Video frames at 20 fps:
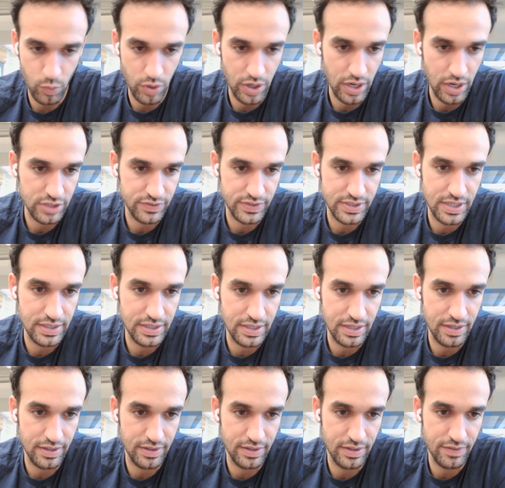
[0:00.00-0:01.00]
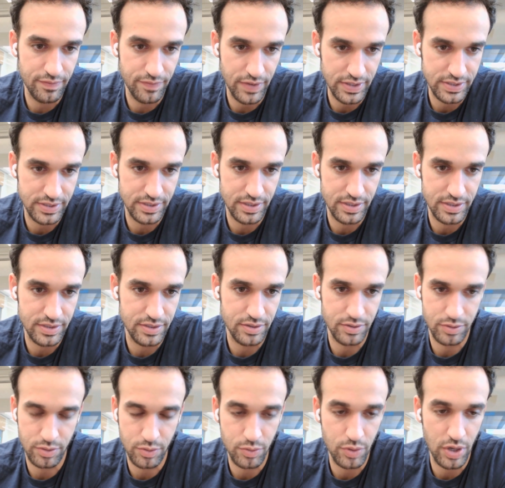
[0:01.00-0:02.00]
warehouse facility investors
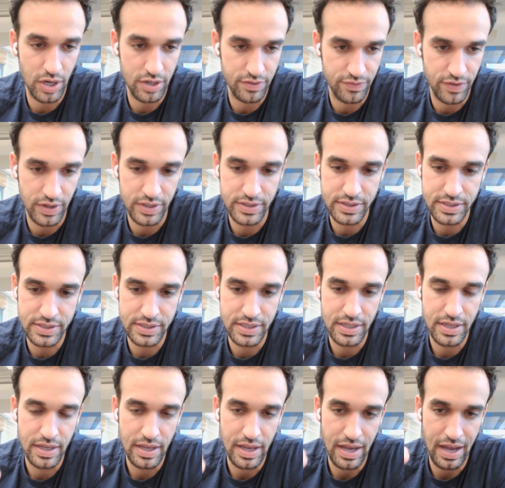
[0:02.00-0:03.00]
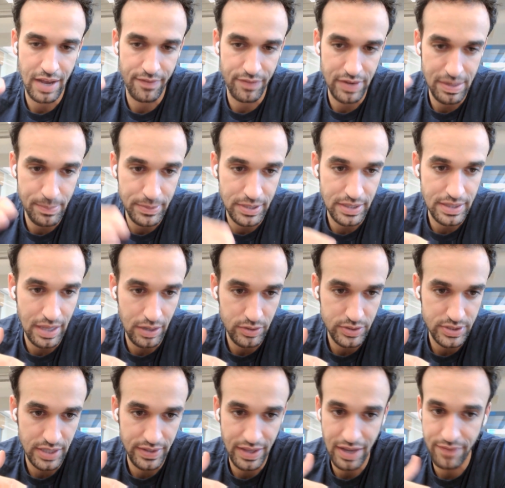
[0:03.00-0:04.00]
or credit funds have limited
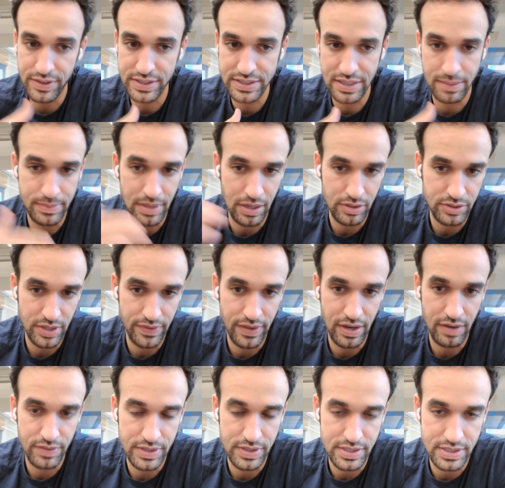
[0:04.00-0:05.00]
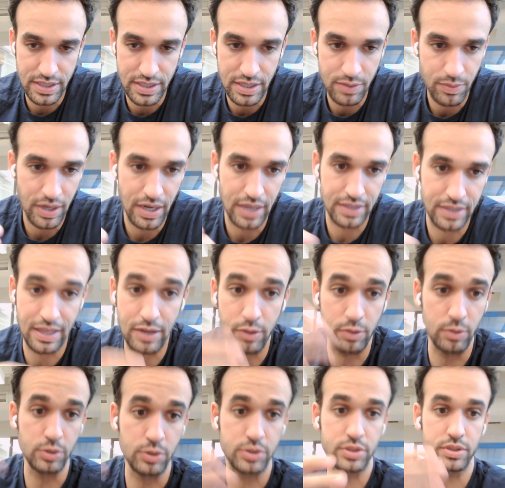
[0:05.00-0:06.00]
downside. They have the same downside than a VC, right? Like they
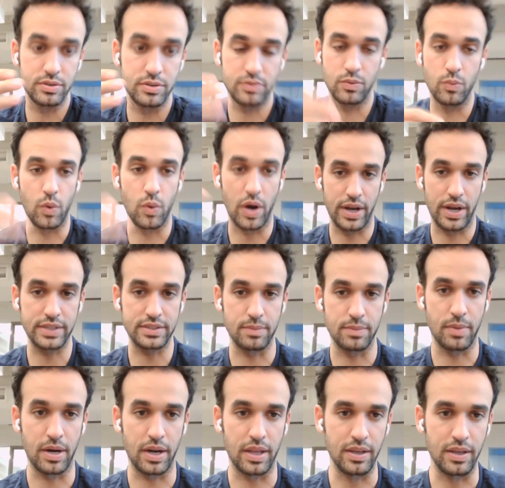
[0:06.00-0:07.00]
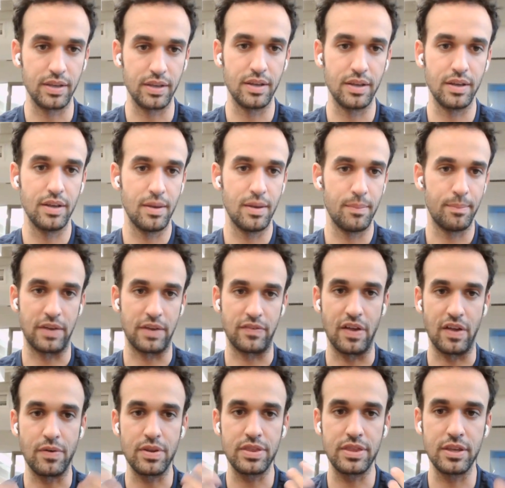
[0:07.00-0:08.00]
could lose 1x the money, but
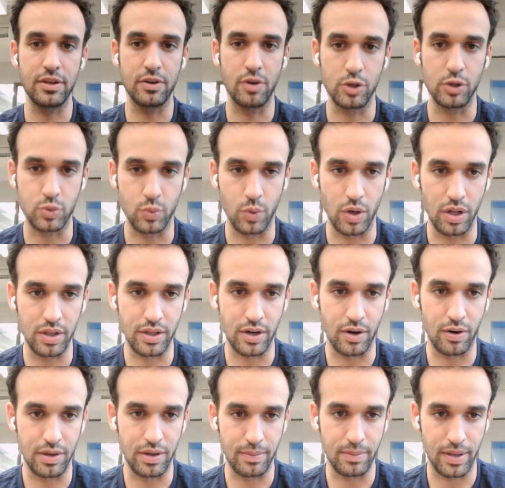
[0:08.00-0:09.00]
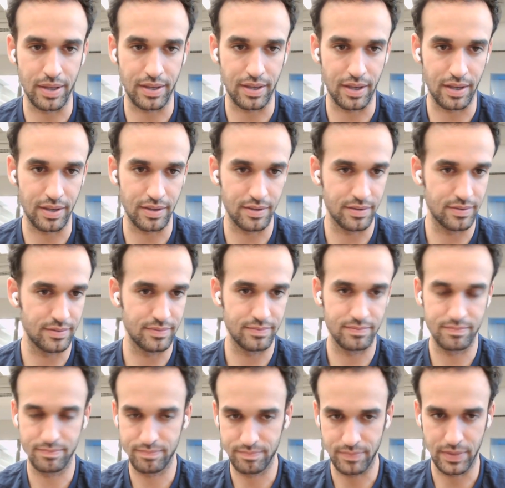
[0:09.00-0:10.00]
if everything goes well, they're only making,
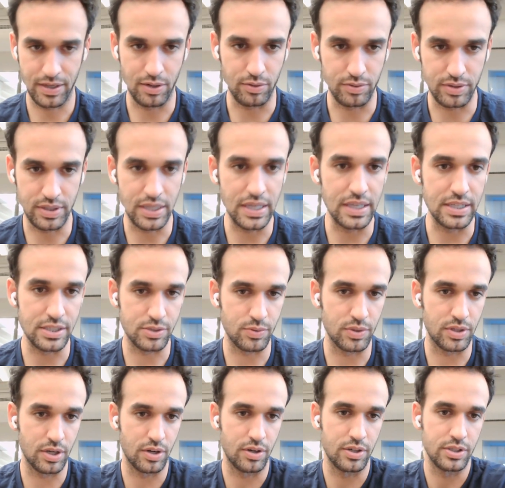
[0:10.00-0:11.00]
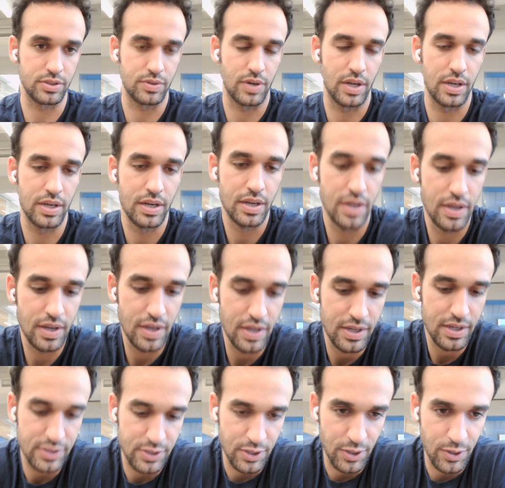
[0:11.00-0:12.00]
teens returns, right?
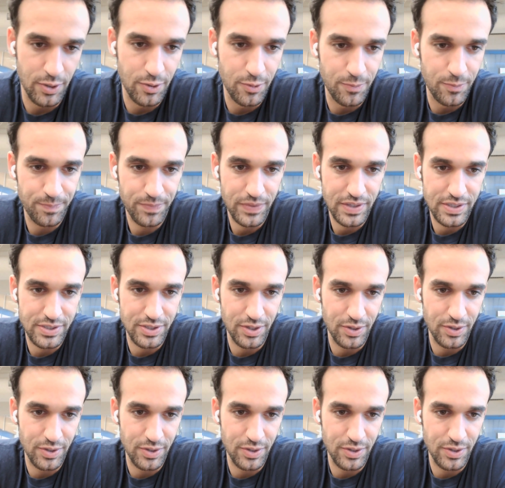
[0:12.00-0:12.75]
So